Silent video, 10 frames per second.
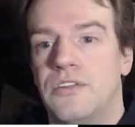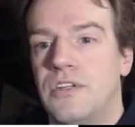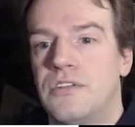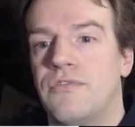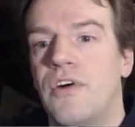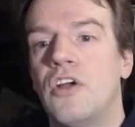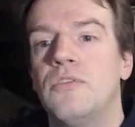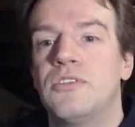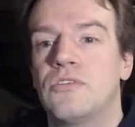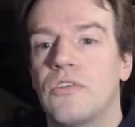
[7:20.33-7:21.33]
And since the
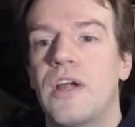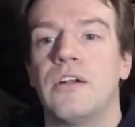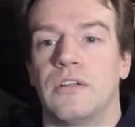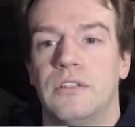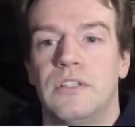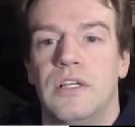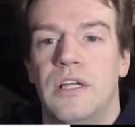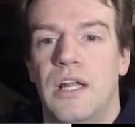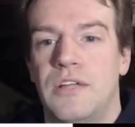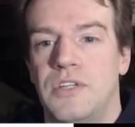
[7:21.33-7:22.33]
volume is greater,
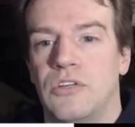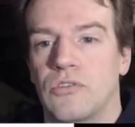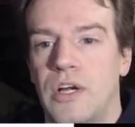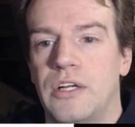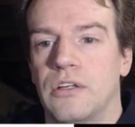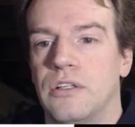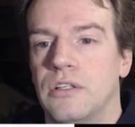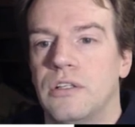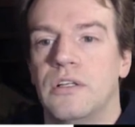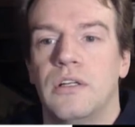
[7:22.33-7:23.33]
it has a
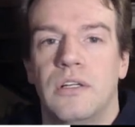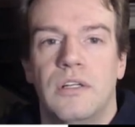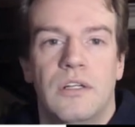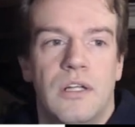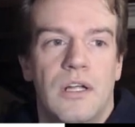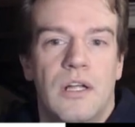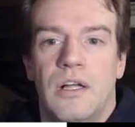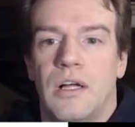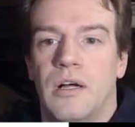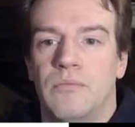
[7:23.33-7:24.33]
greater
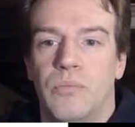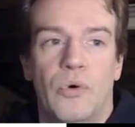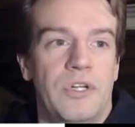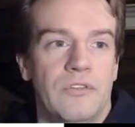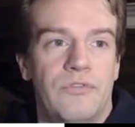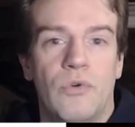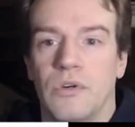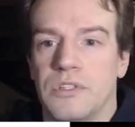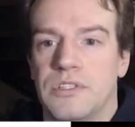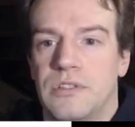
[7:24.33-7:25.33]
buoyant
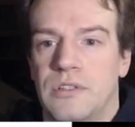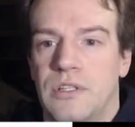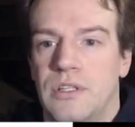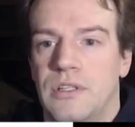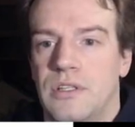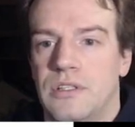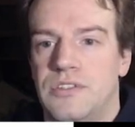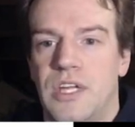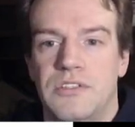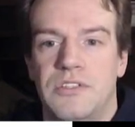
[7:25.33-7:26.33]
force.
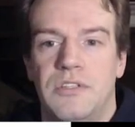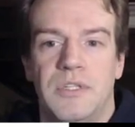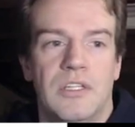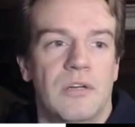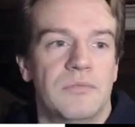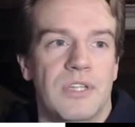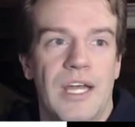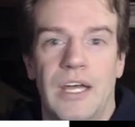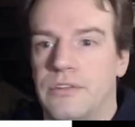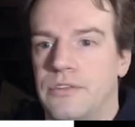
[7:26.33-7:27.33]
Density becomes
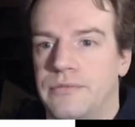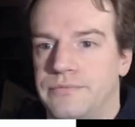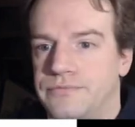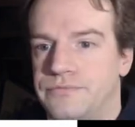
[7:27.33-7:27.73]
less.